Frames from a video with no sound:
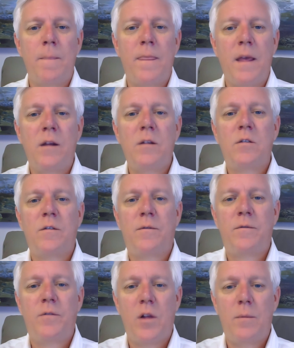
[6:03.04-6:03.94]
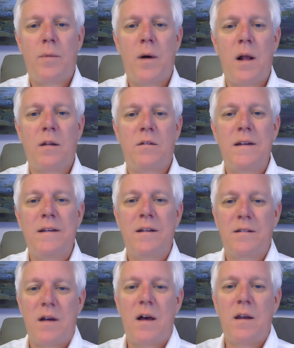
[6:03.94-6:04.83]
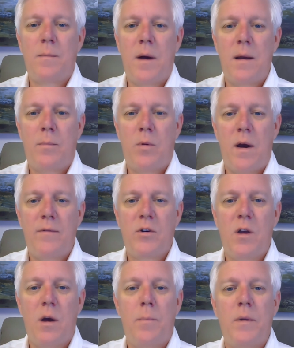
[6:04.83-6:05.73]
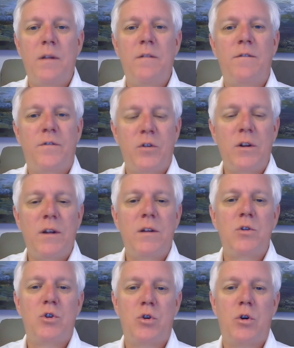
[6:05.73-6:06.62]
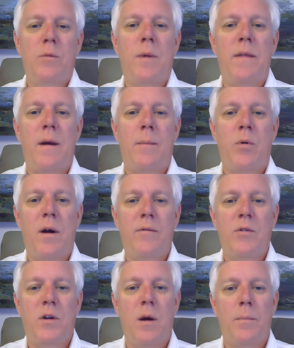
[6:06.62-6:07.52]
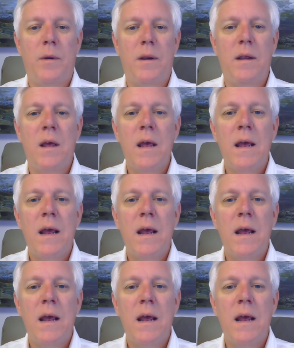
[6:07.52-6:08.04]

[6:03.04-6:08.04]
it is a flood policy designed by a private company, fully insured by that private company,